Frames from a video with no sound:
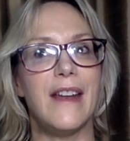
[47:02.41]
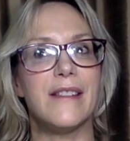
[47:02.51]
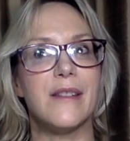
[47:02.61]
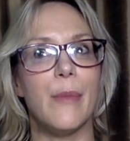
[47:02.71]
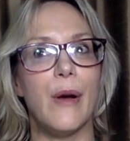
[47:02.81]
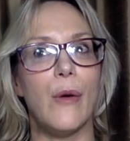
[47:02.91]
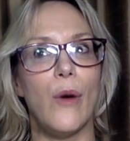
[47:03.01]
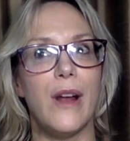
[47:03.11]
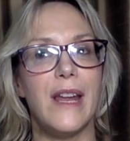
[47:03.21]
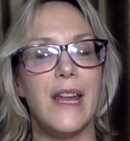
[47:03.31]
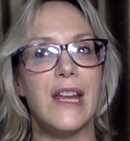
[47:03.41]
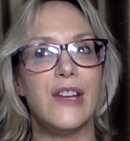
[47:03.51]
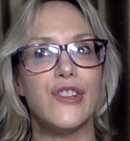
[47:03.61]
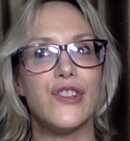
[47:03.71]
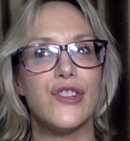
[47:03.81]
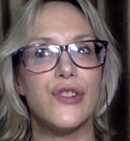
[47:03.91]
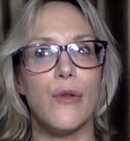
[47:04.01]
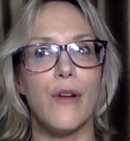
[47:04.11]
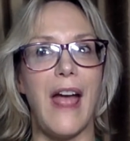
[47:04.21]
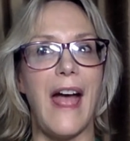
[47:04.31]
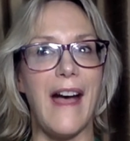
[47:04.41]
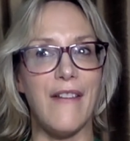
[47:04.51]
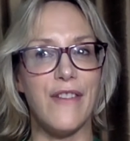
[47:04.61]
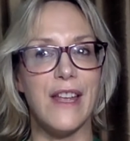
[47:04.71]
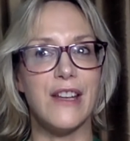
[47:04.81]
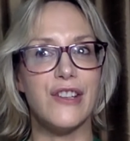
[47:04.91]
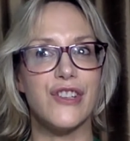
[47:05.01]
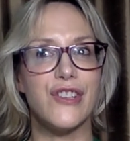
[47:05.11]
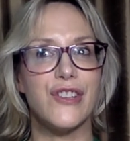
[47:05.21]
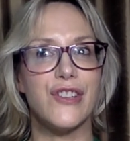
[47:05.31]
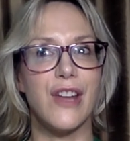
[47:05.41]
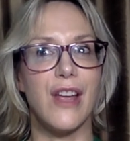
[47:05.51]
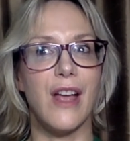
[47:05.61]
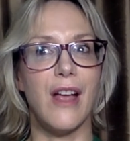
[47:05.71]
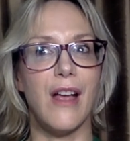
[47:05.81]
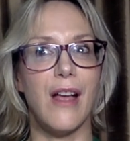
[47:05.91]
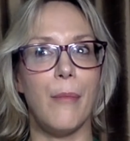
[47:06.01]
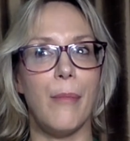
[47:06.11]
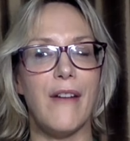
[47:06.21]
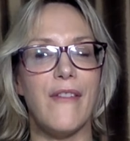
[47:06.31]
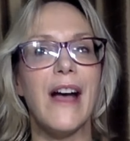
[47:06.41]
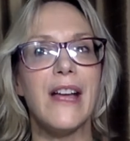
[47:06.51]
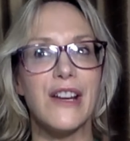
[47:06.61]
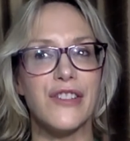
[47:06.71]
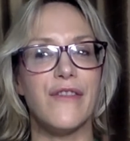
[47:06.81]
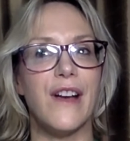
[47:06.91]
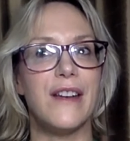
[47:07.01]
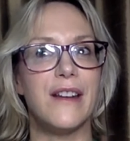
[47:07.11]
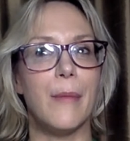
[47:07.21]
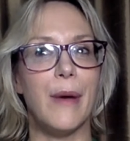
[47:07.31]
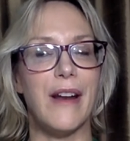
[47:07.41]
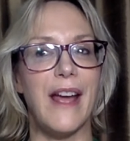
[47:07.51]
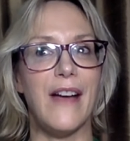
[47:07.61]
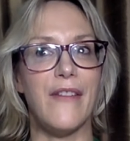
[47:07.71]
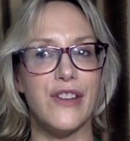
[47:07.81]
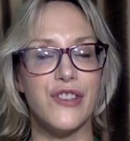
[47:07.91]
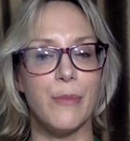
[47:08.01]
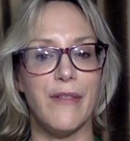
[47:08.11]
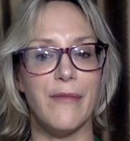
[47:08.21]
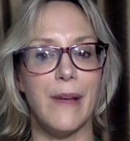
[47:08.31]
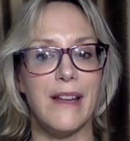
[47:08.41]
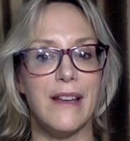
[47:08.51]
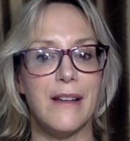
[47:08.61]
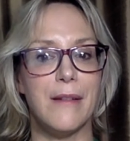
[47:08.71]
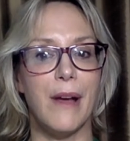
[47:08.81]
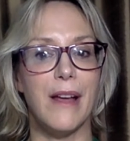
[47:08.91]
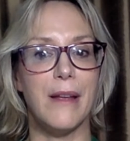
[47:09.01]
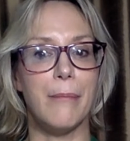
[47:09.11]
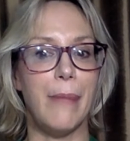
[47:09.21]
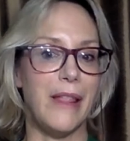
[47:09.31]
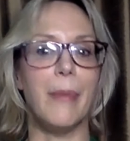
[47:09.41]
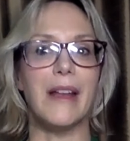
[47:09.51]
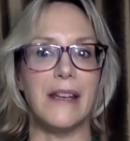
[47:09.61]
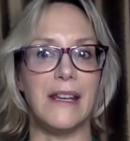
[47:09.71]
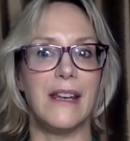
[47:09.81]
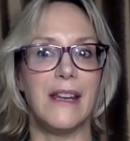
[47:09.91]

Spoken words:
It's about 1 inch or half an inch above. I actually find it about a half inch above my belly button.